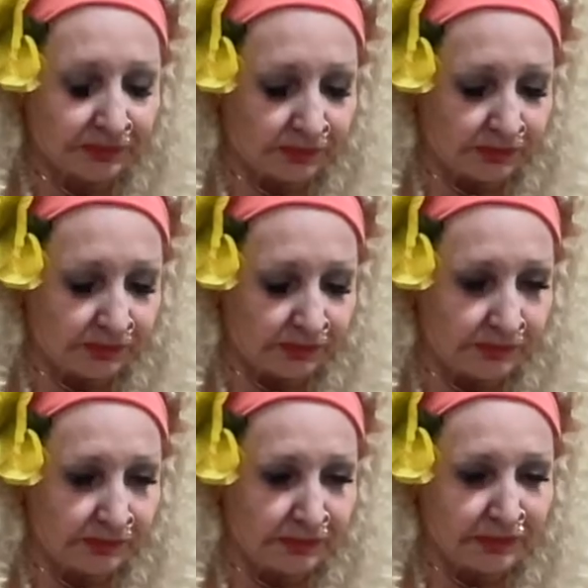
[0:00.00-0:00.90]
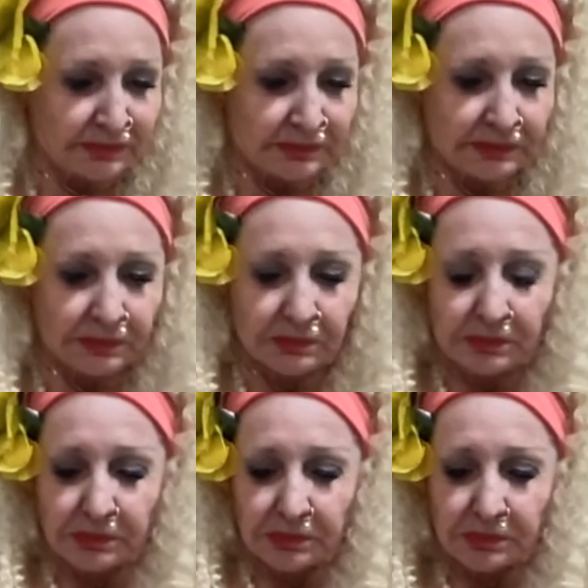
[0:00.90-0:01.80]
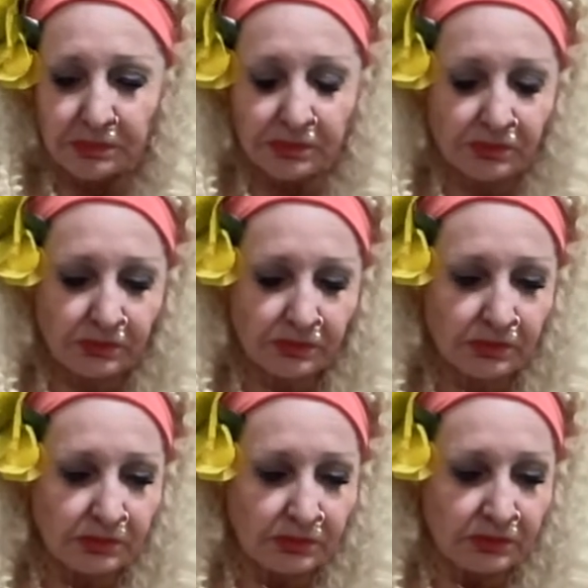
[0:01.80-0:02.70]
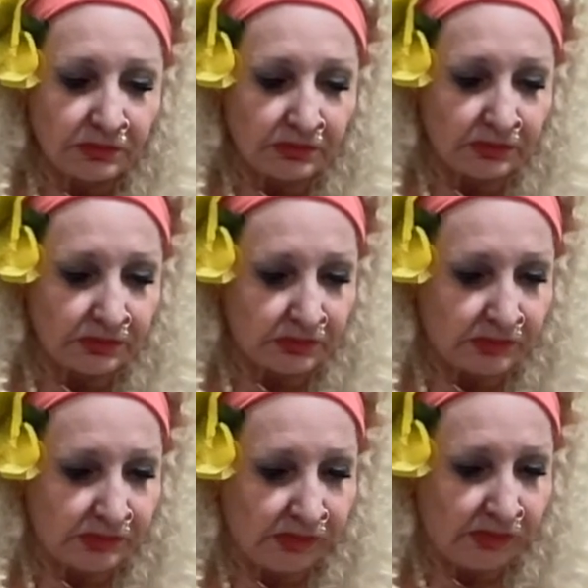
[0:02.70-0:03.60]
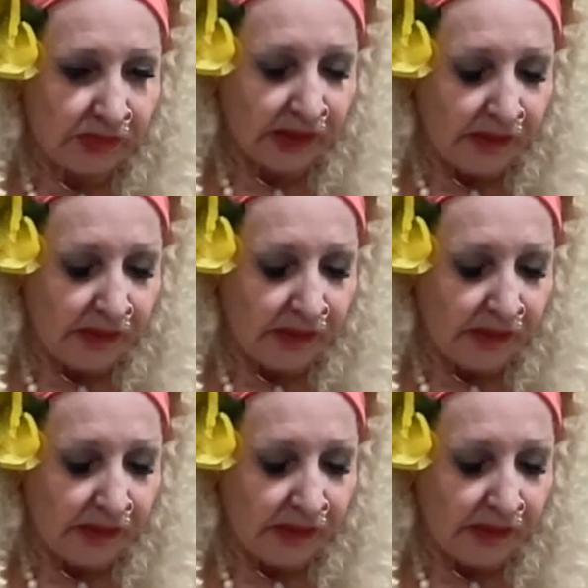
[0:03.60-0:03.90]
Nobody speaks.